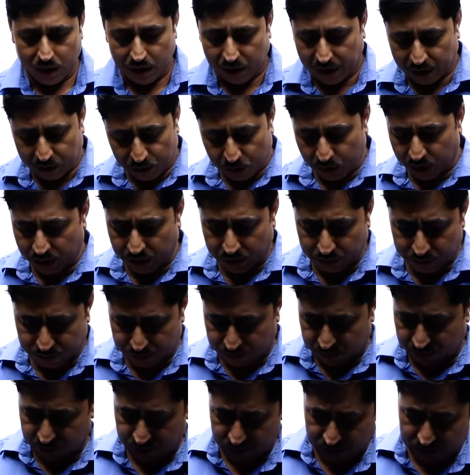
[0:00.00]
Actually,
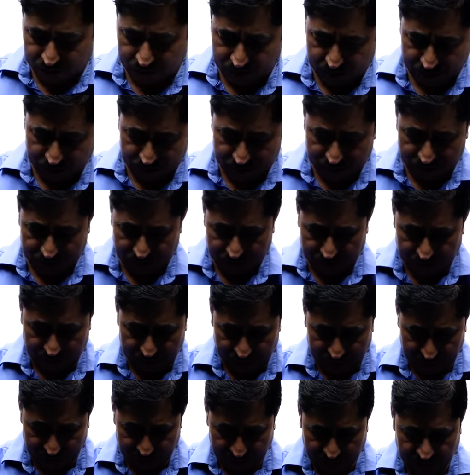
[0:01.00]

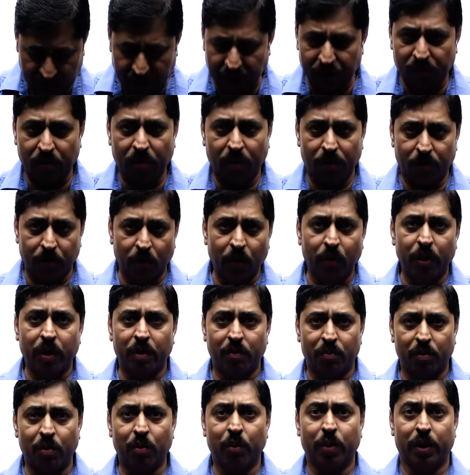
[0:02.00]
in case of
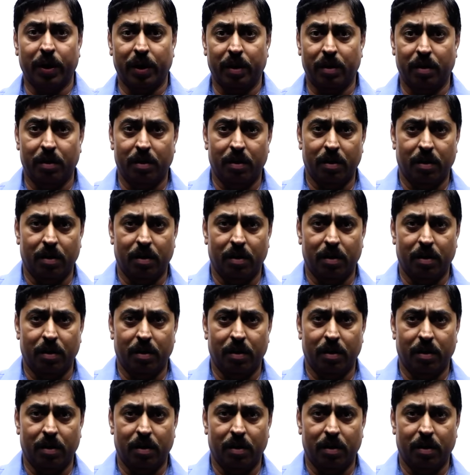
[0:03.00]
flowing fluid,